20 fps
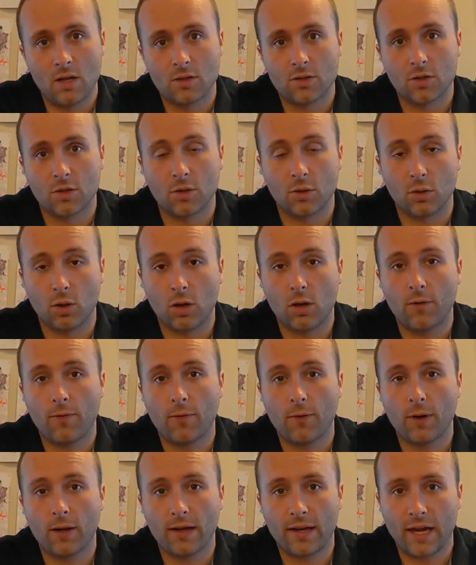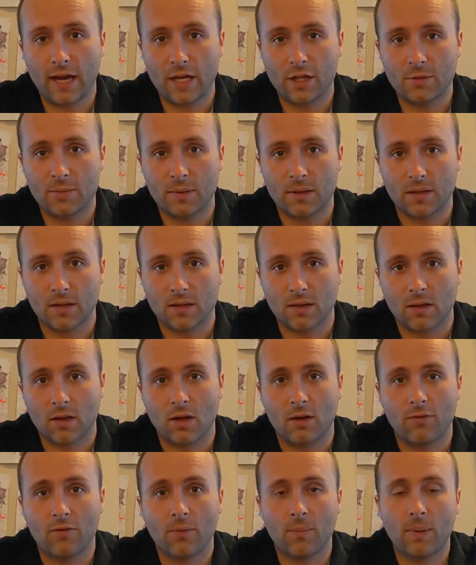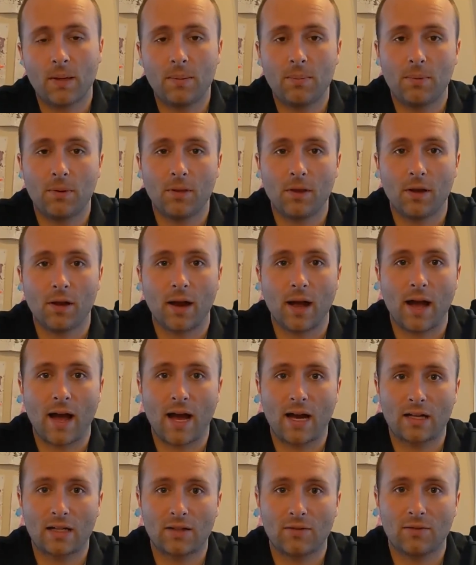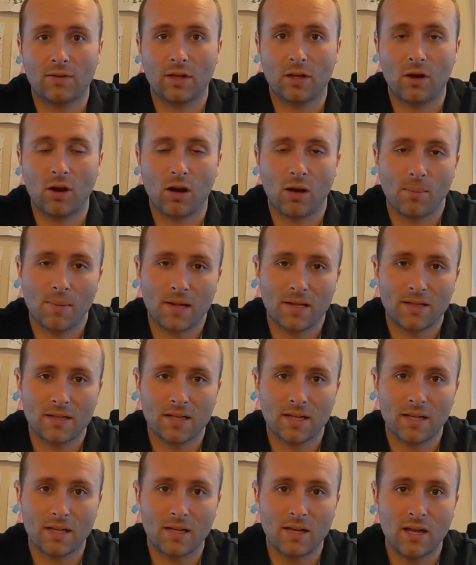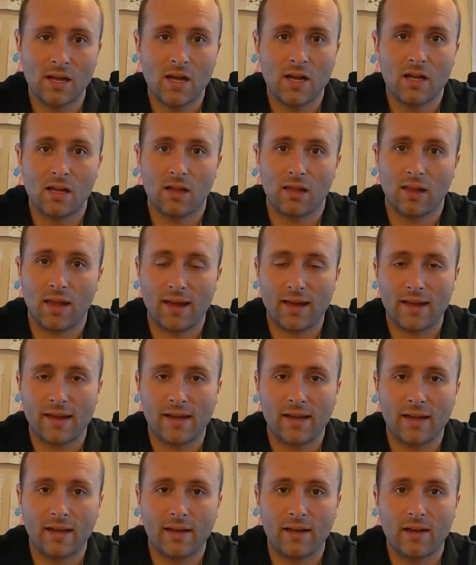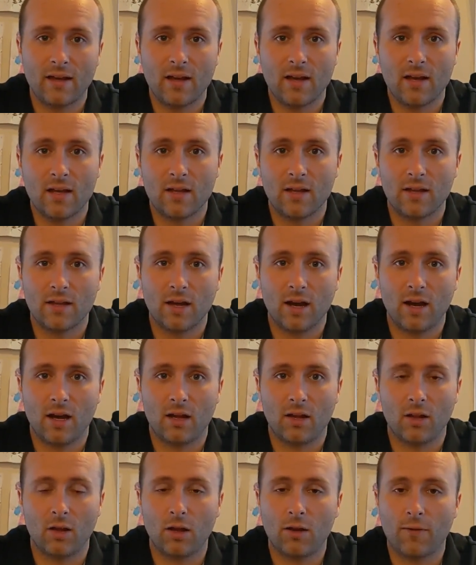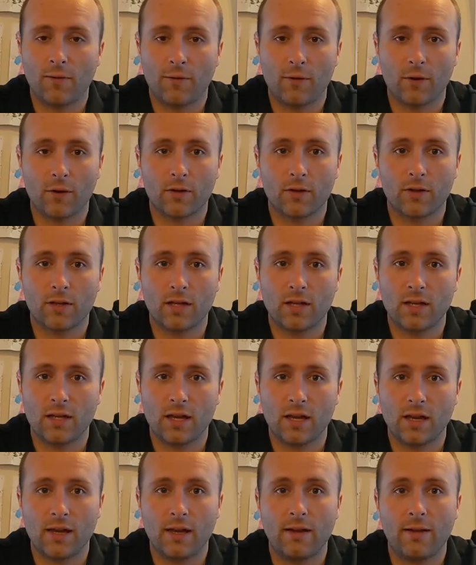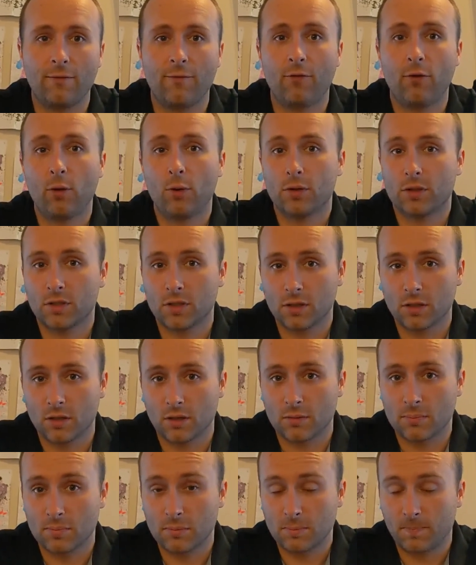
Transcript: So look for engagement. Look for people that are actively commenting, liking. Look for the influencer.